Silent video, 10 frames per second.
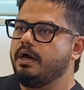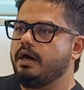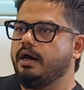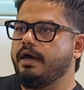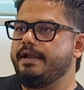
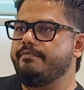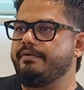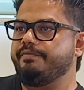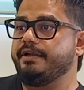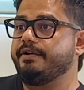And
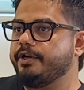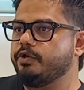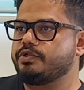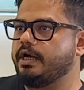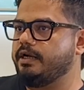when we
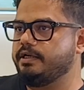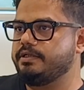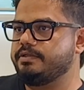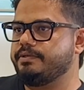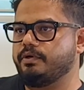introduced colors,